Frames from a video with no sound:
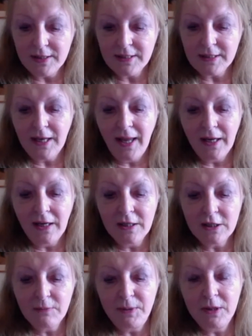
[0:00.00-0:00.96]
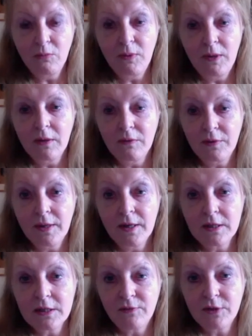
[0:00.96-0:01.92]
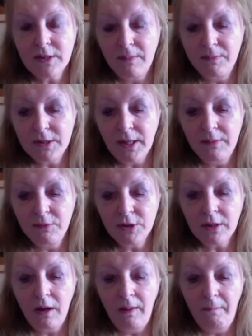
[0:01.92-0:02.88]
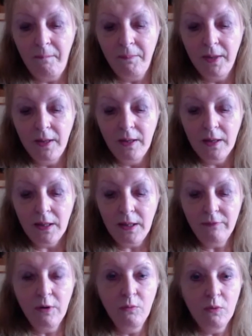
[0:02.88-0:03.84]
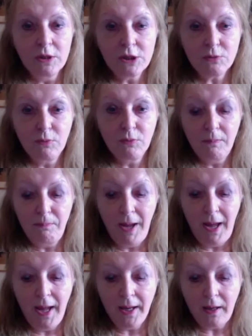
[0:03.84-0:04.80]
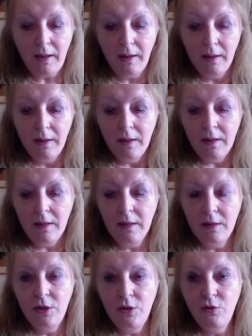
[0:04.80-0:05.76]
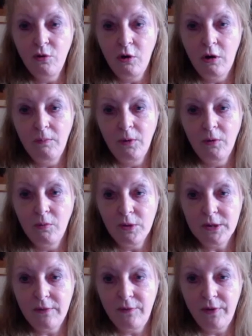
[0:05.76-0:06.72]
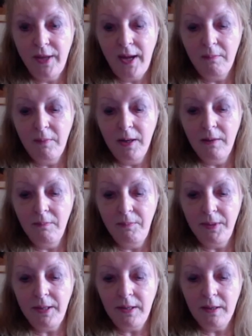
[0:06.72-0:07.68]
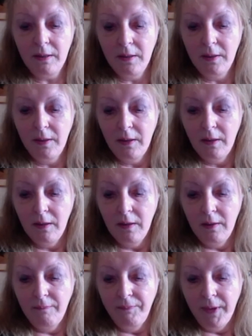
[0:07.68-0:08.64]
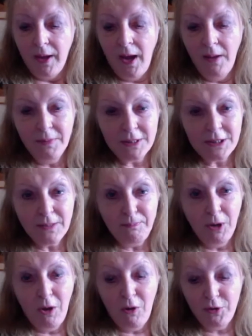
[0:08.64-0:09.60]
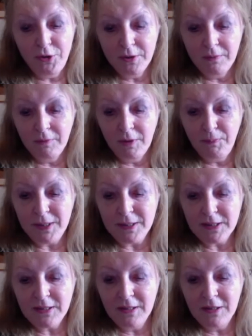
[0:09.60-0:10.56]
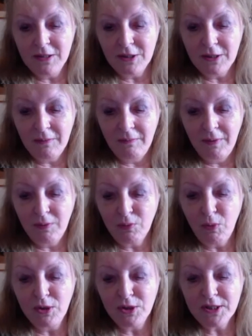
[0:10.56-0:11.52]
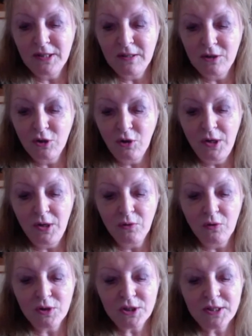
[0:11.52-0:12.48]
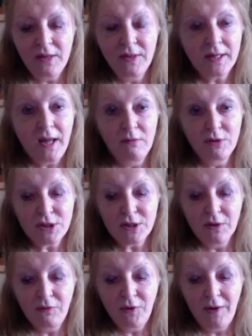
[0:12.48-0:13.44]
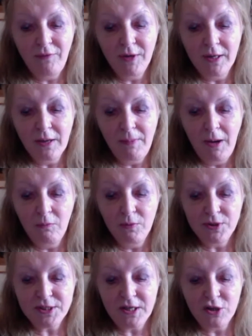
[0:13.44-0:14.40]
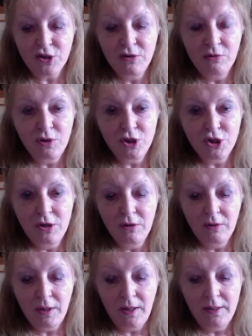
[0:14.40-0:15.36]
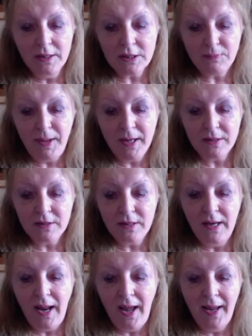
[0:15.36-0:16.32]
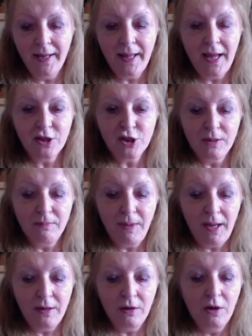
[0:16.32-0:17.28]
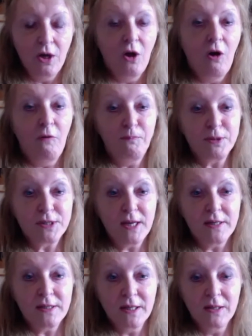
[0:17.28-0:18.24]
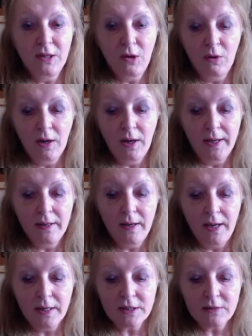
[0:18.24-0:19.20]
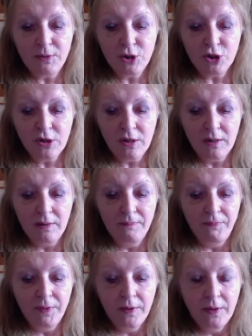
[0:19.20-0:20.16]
This is likely to be the way of things for some time to come, even once we're back in a new normal, whatever that might be. I must applaud the President, Bruce Swanson, Donnie Ross and the Council for having come up with such an original, unexpected and eye-catching manner of presenting the online exhibition.